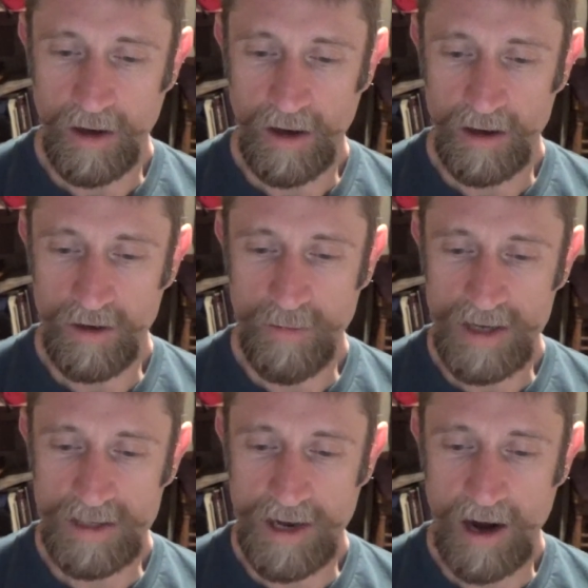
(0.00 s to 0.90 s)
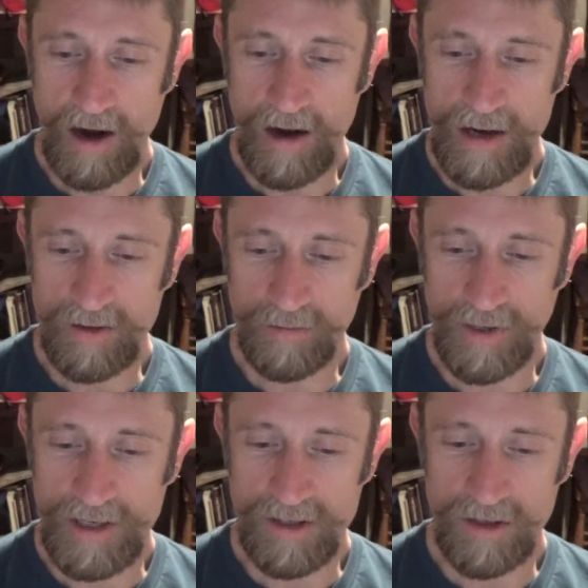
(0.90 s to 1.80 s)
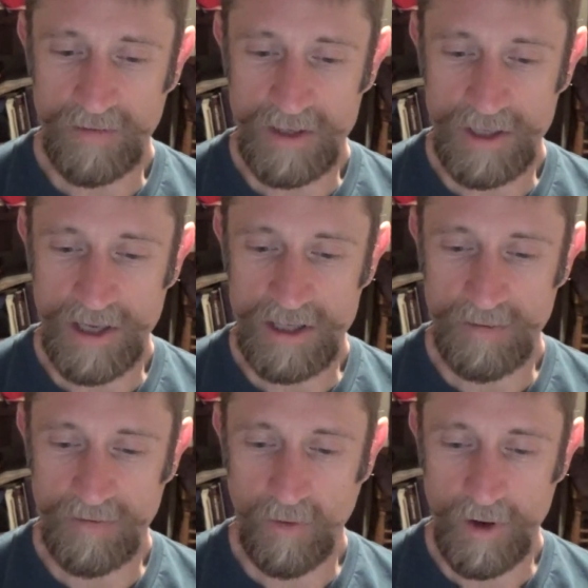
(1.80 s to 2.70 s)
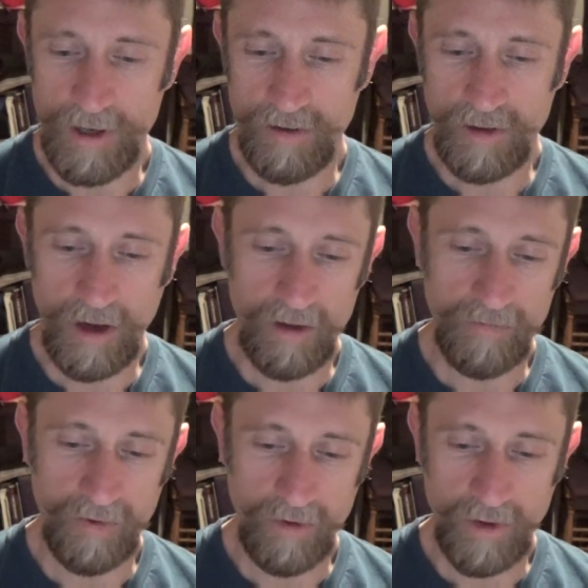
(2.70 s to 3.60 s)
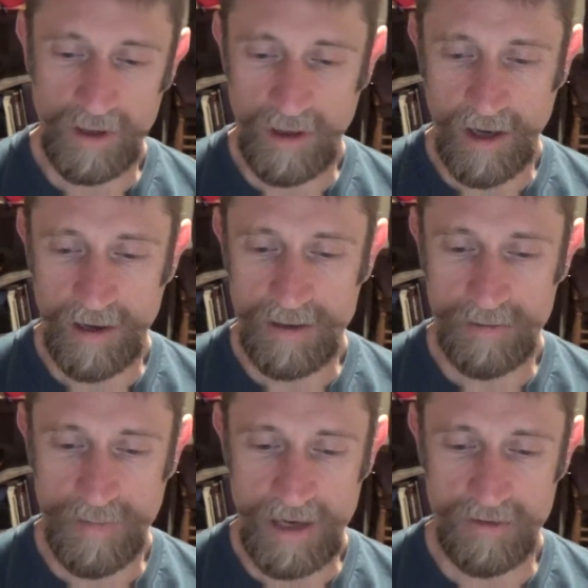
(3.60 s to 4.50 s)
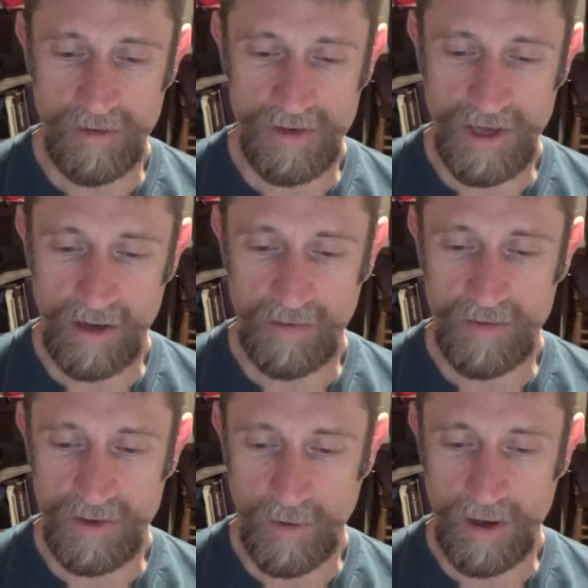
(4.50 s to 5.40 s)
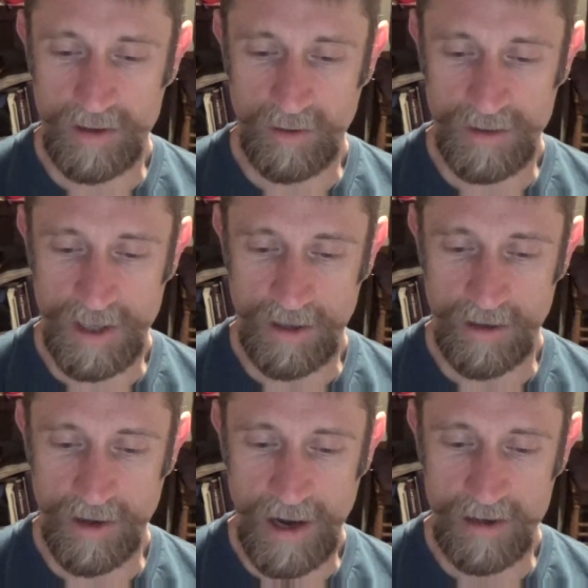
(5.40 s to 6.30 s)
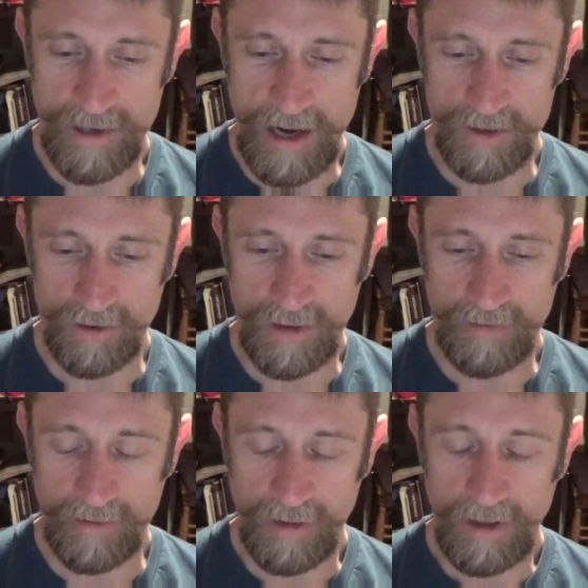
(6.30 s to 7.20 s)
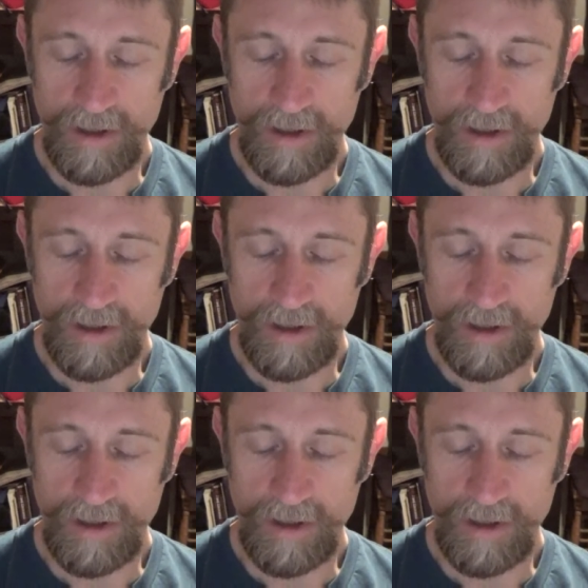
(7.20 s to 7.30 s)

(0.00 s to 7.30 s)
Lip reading: You may see higher astral plane surface skins before you, colorful grid lines, pass through the center of the squares, and it will take you to the highest astral level